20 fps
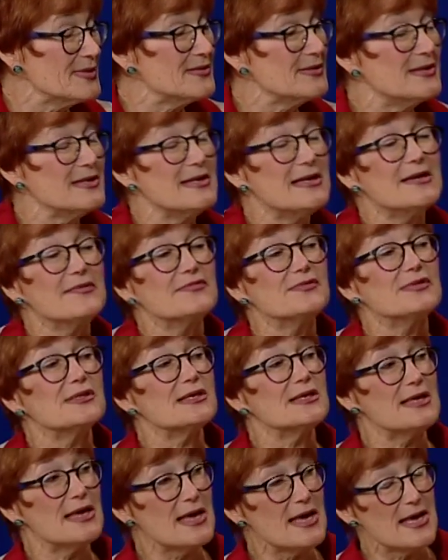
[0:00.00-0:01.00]
But then after the
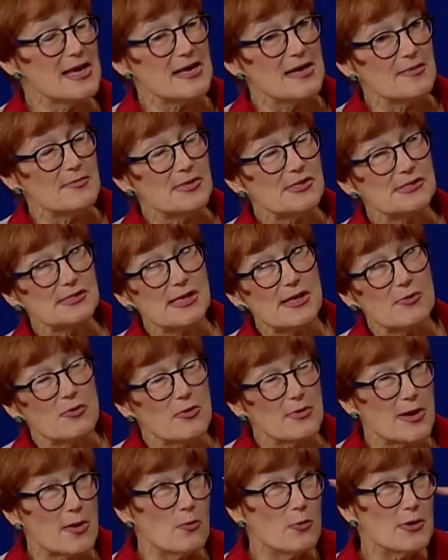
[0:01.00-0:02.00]
game, you say,
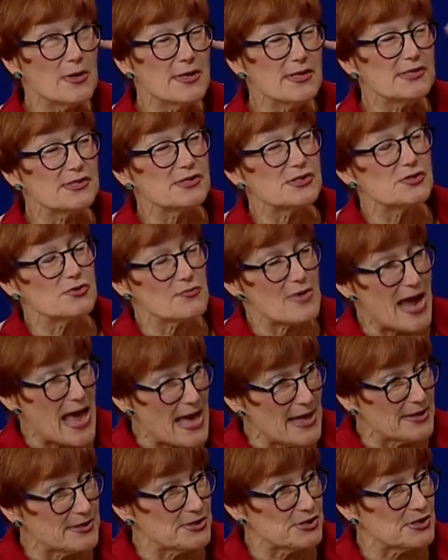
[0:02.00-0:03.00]
okay, what are the
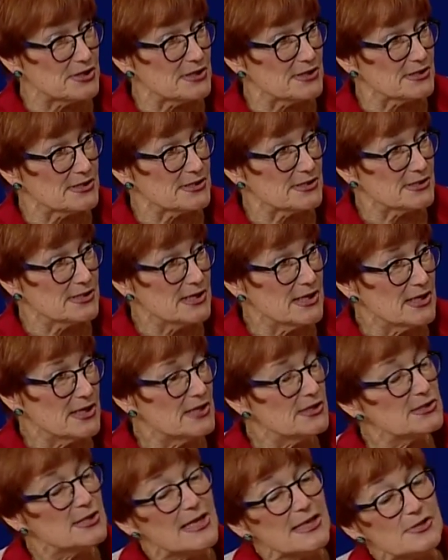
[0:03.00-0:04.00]
strategies?
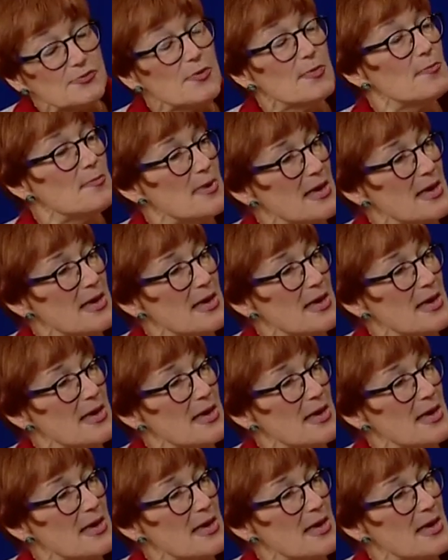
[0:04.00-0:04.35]
So that's what